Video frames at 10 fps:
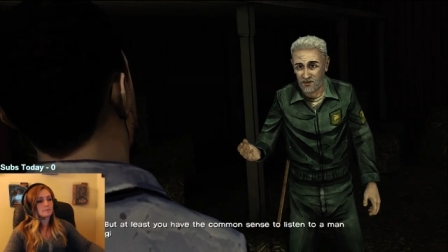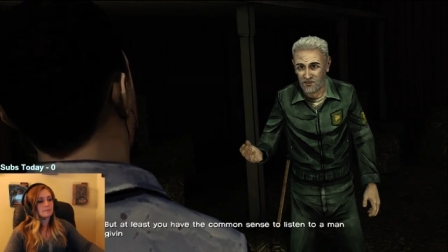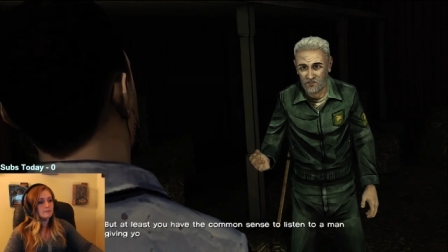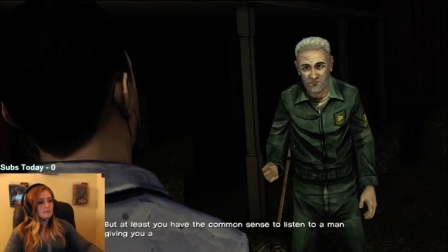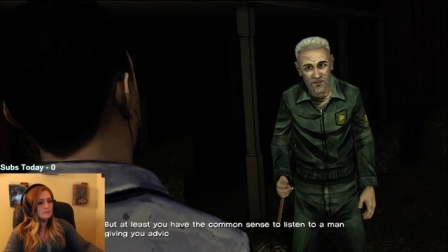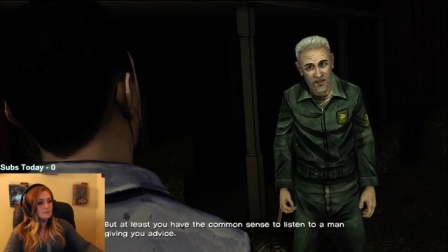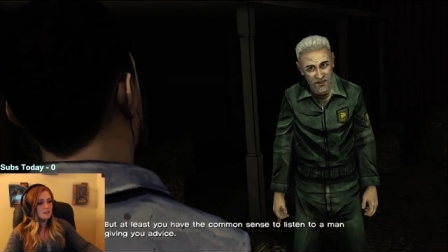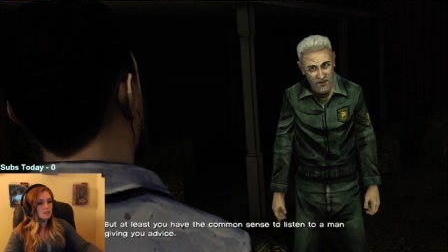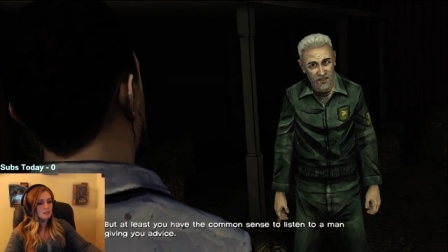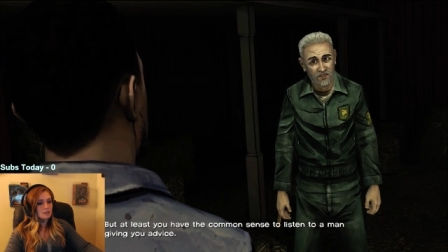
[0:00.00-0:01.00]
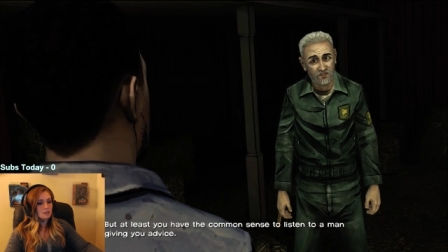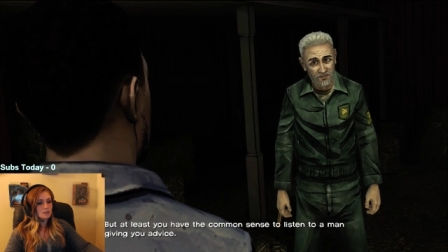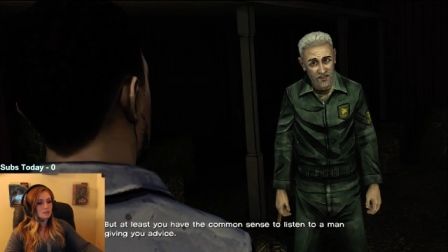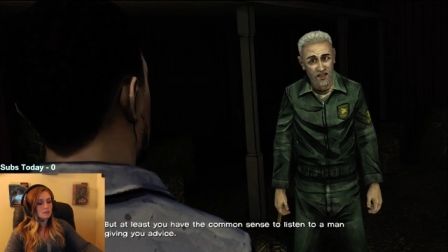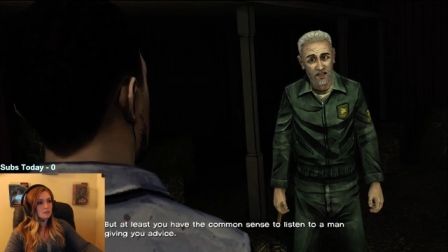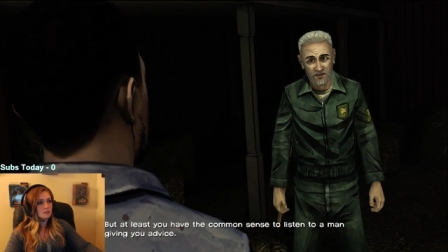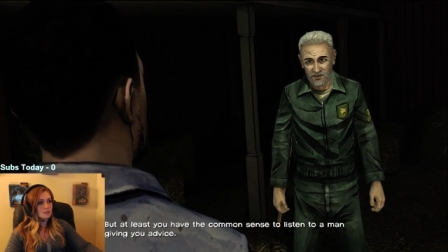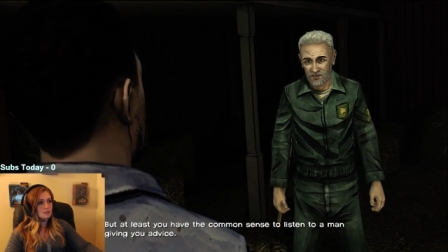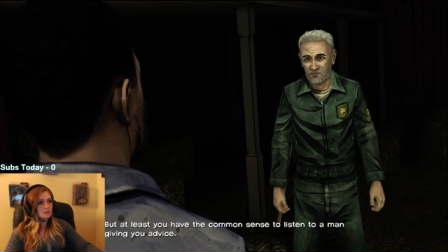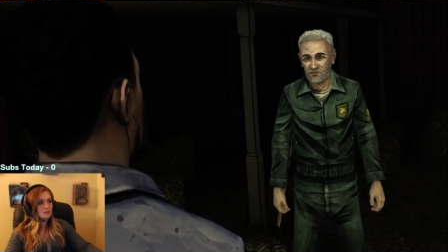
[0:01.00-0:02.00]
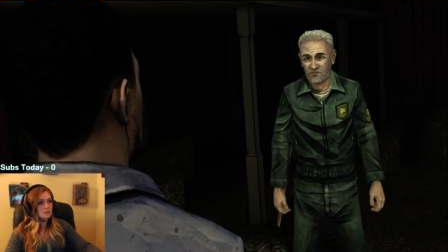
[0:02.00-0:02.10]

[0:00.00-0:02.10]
to listen to a man giving you advice.